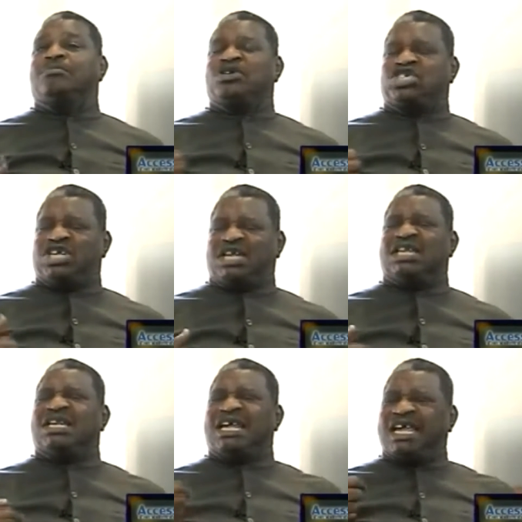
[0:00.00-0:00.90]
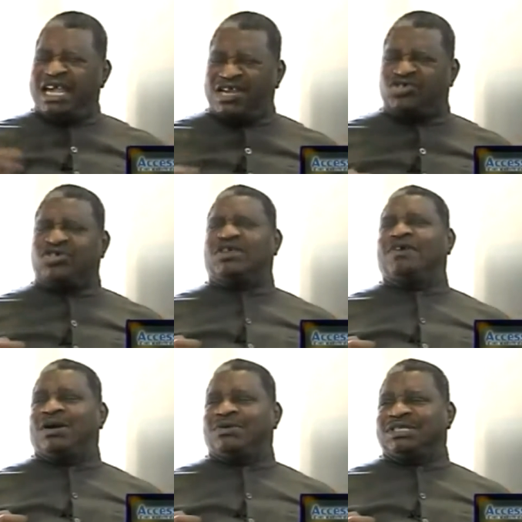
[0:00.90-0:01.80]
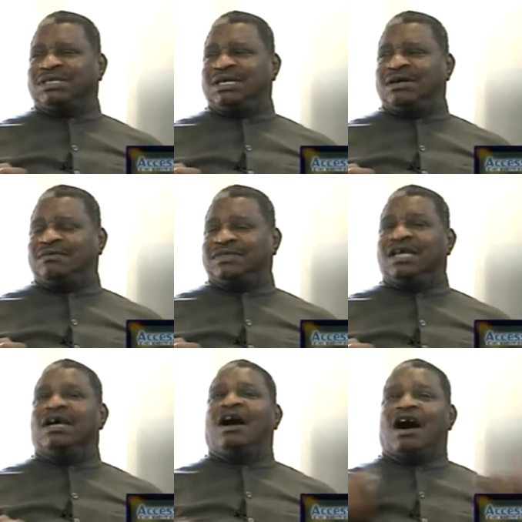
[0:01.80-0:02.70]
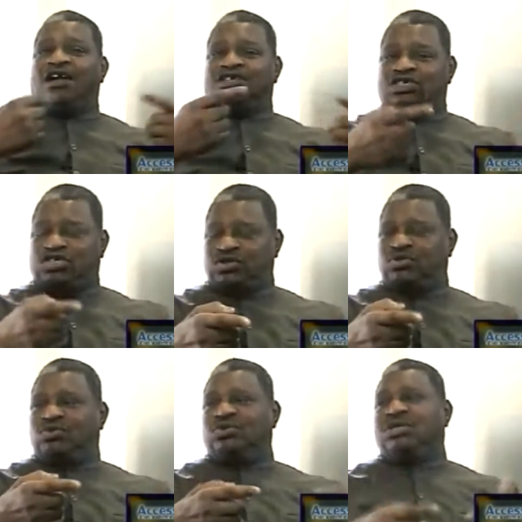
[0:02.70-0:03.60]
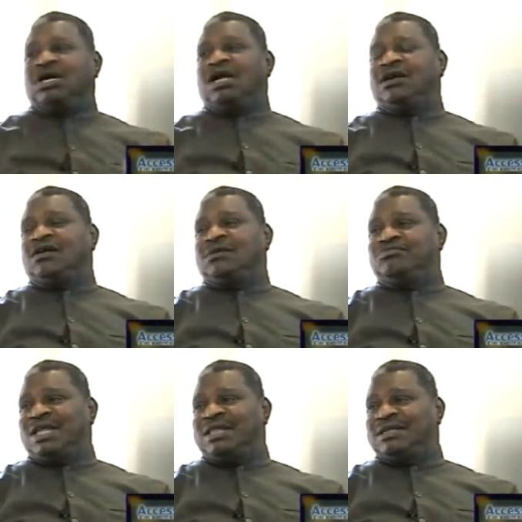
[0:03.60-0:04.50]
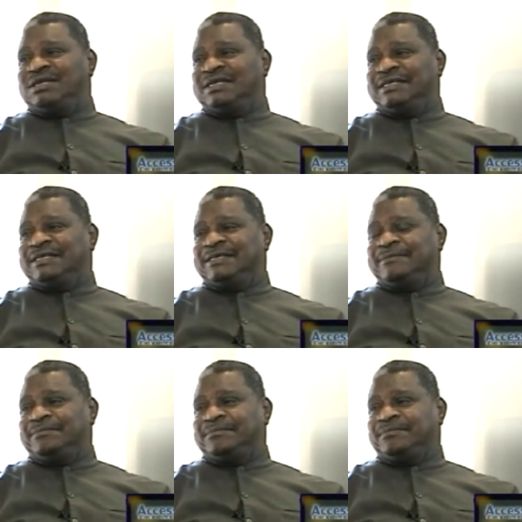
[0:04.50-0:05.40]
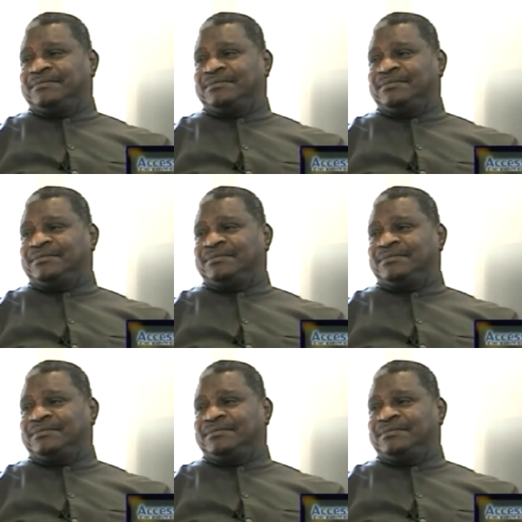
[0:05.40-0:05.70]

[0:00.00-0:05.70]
projecting the hatred of ourselves onto another brother. Well, let's get into that because